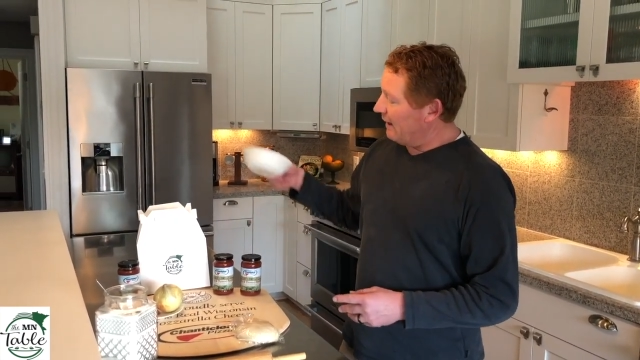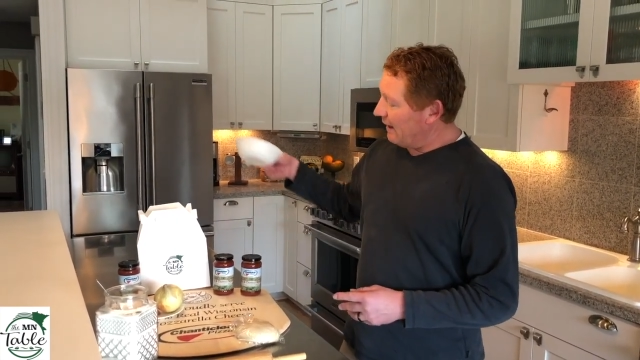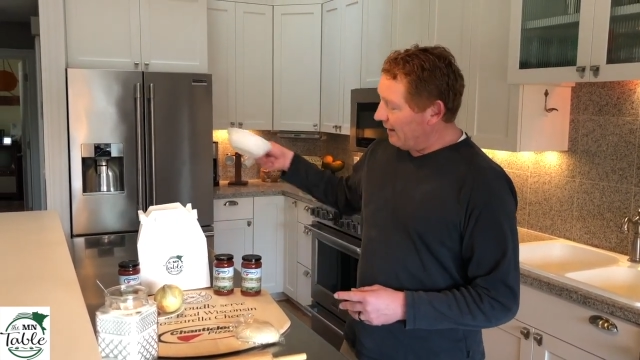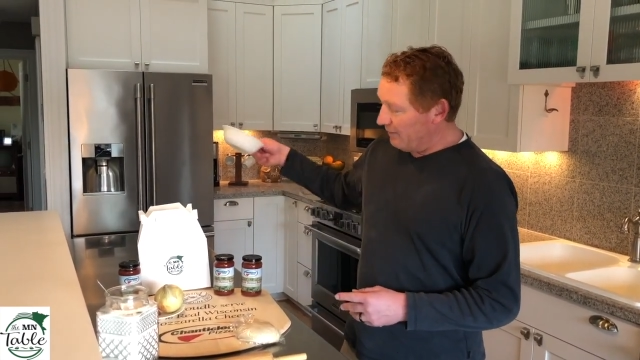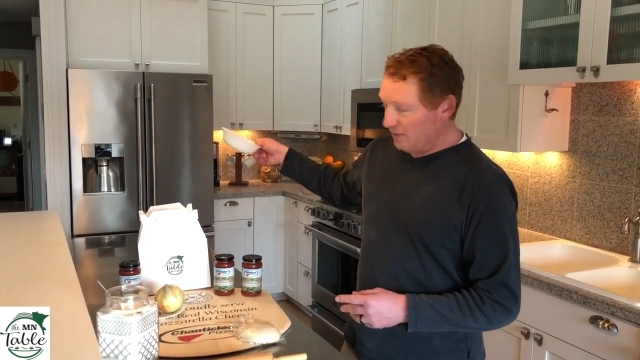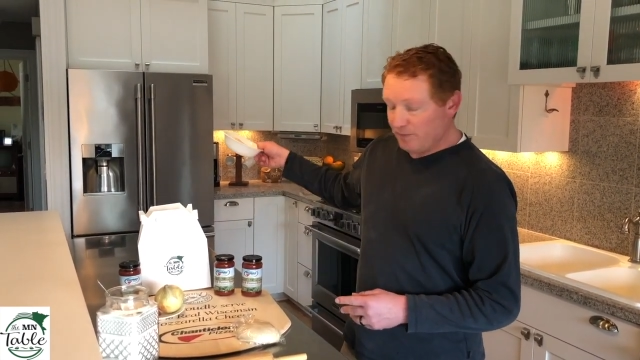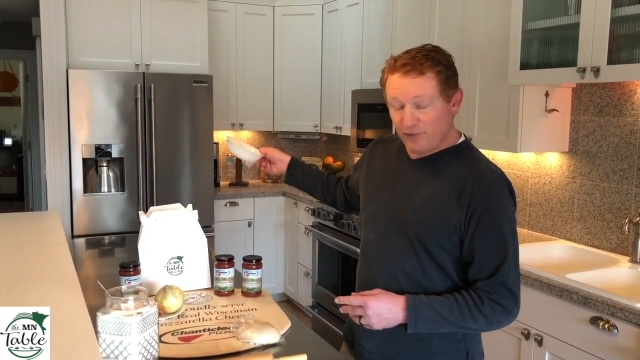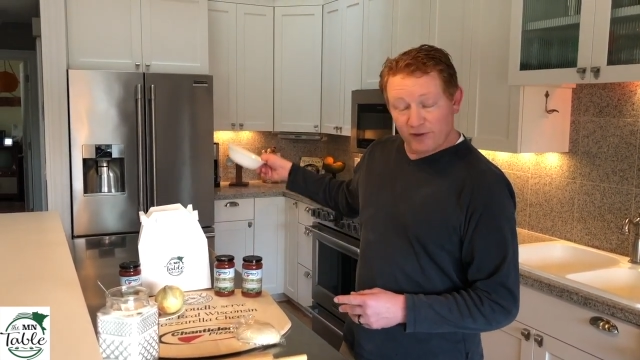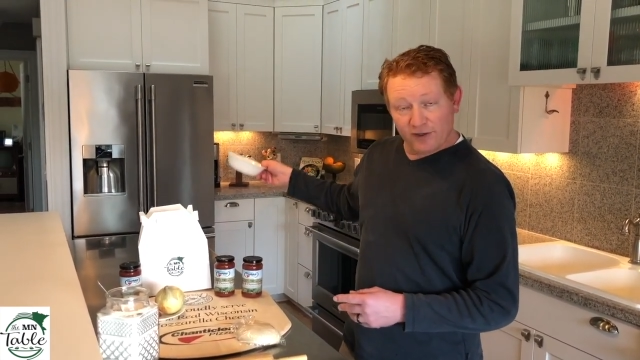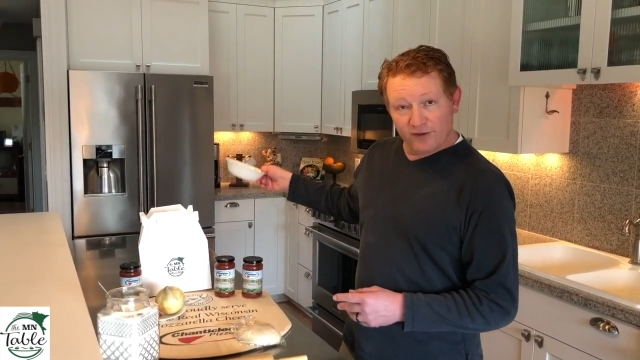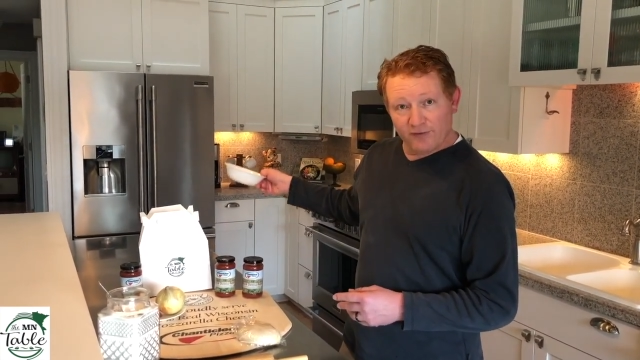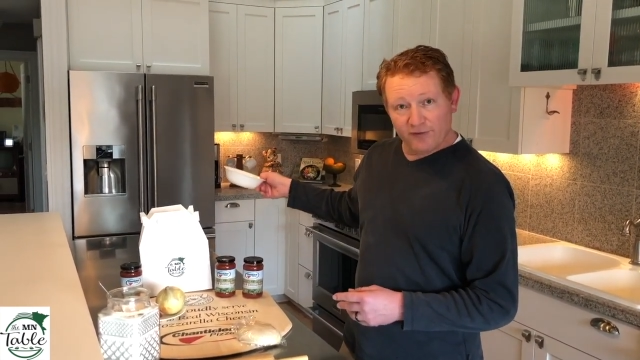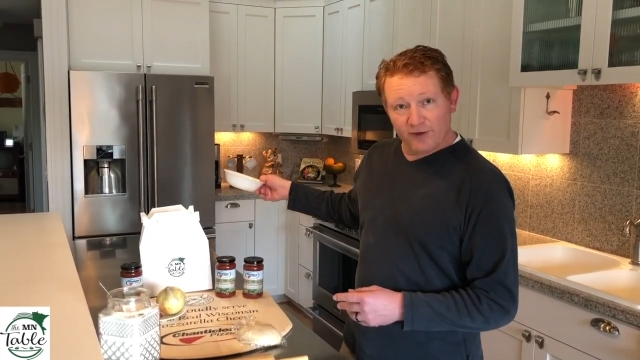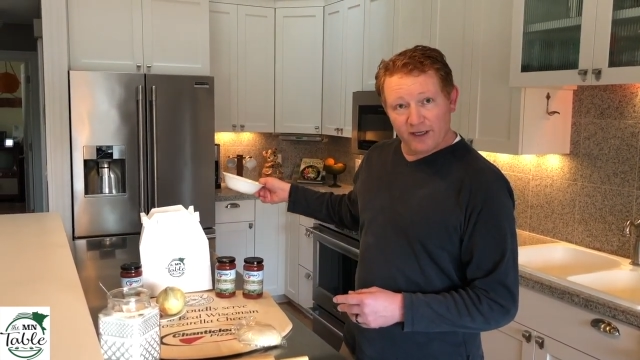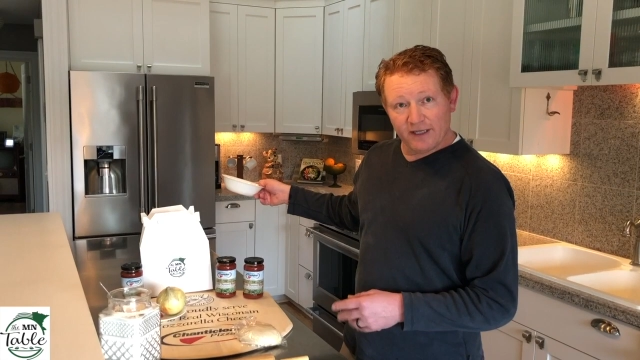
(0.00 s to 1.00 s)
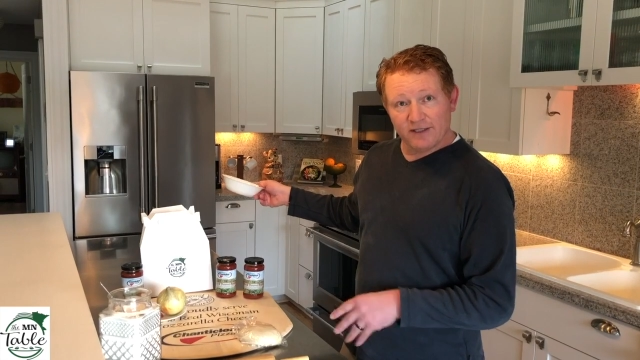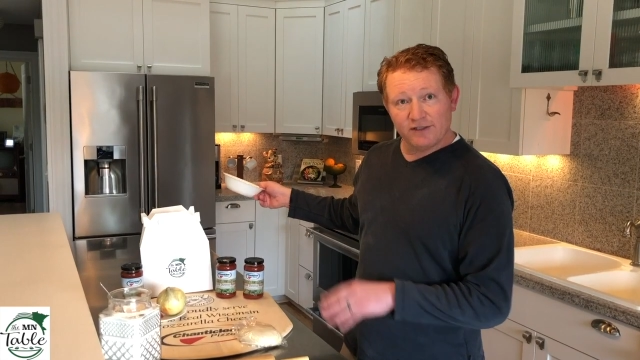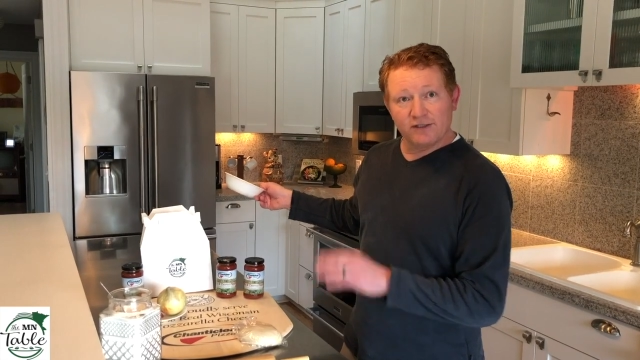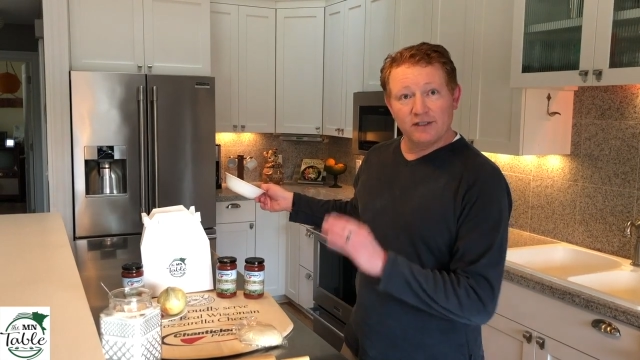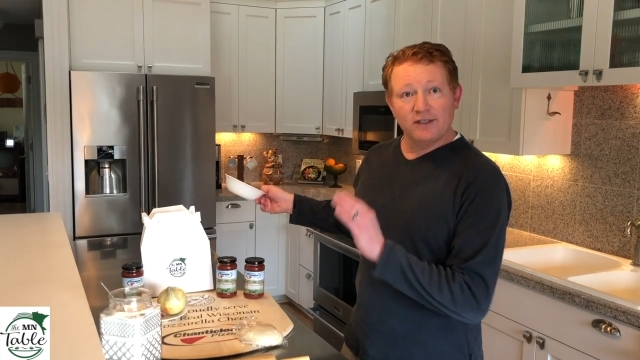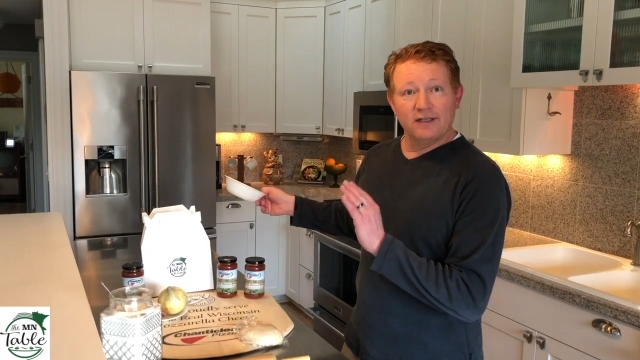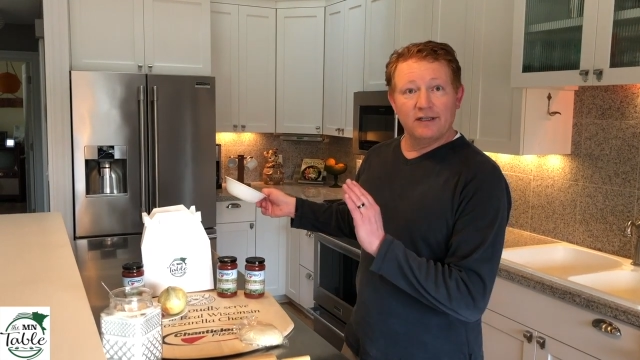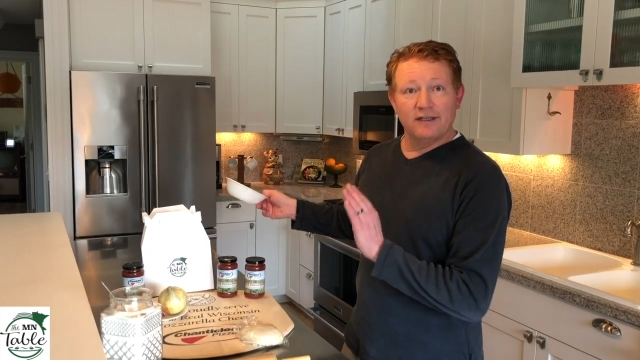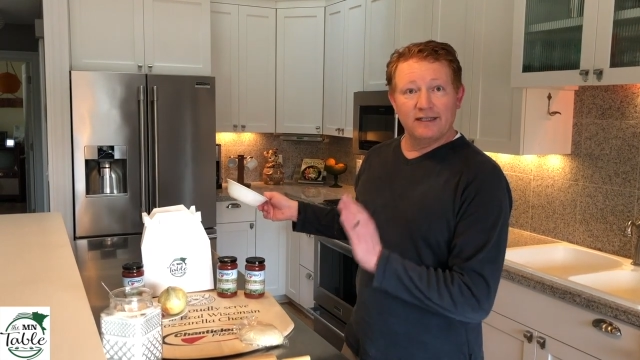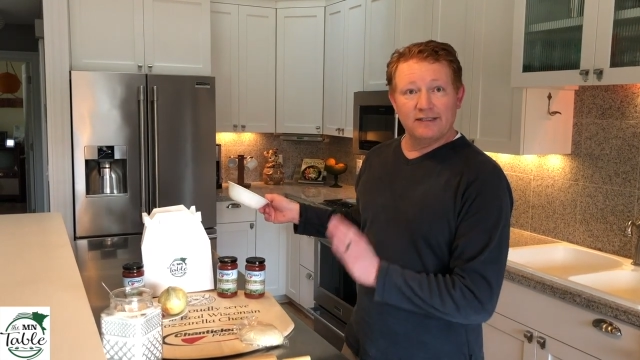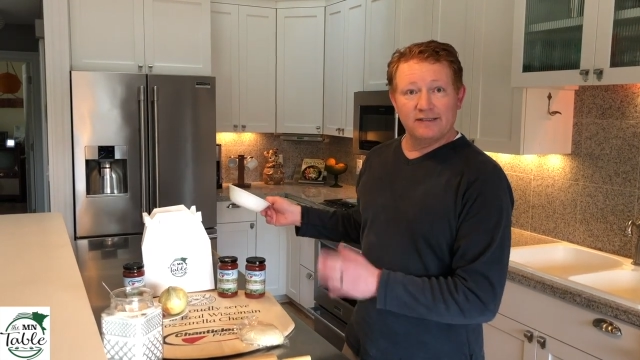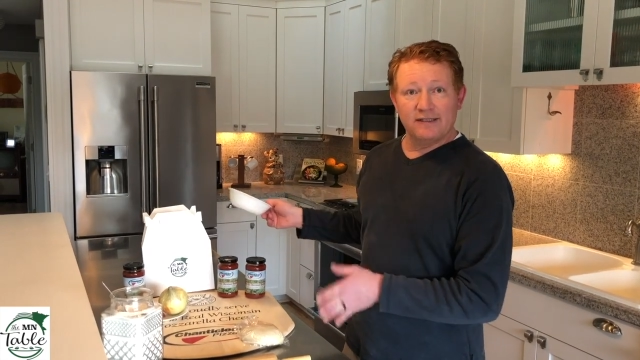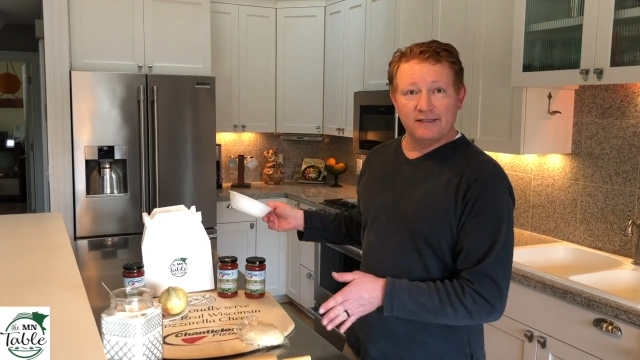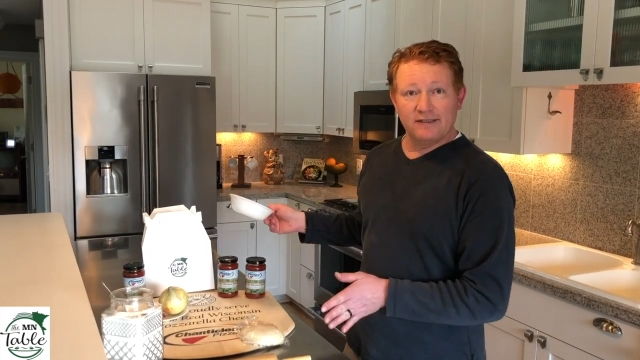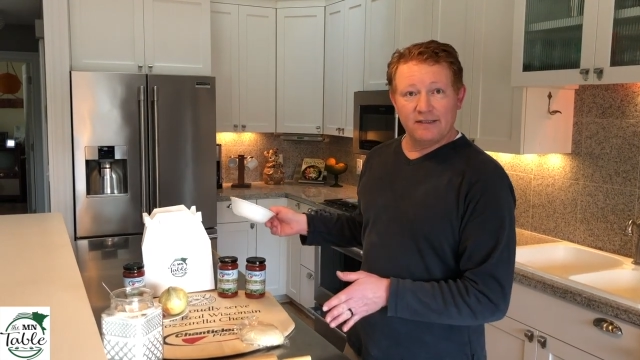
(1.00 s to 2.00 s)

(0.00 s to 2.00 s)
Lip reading: I'm going to put it in the fridge, let it sit